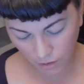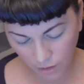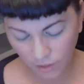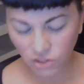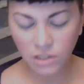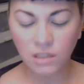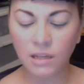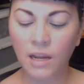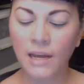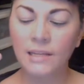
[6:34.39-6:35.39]
It's just a
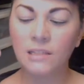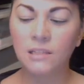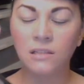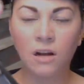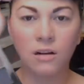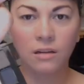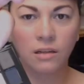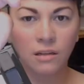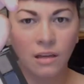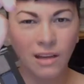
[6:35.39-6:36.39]
nice dark,
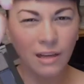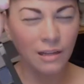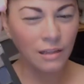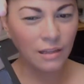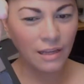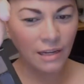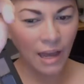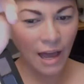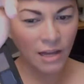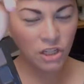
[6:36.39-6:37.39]
like an
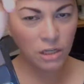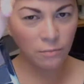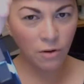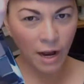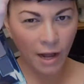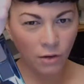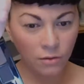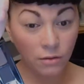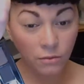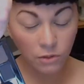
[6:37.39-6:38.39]
ashy brown,
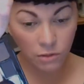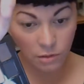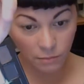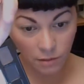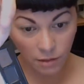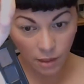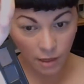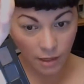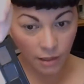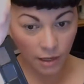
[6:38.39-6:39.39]
which is something that
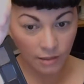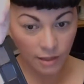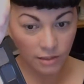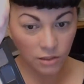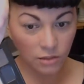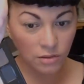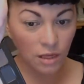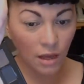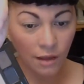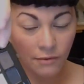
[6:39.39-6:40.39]
I like to use.
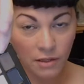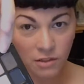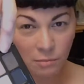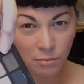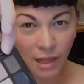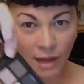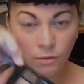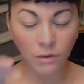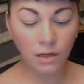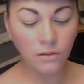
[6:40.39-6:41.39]
If I use a black
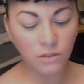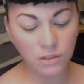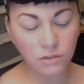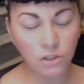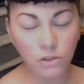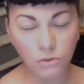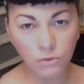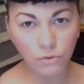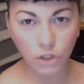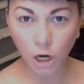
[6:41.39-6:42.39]
one, it looks
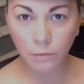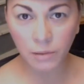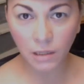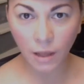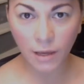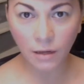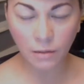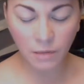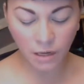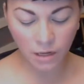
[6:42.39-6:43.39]
too Sharpie-like
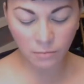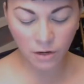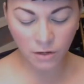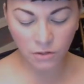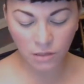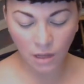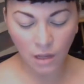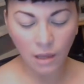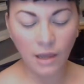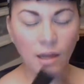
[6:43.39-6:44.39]
on my eyebrows,
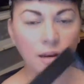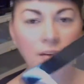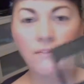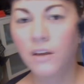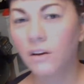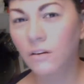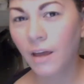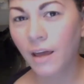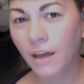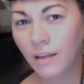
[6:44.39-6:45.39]
and I figured,
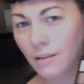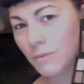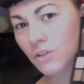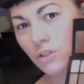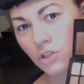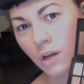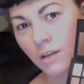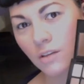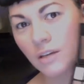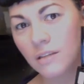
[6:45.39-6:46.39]
hey, let me just
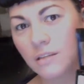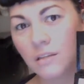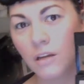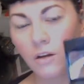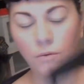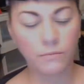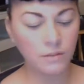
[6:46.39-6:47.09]
try this, you know.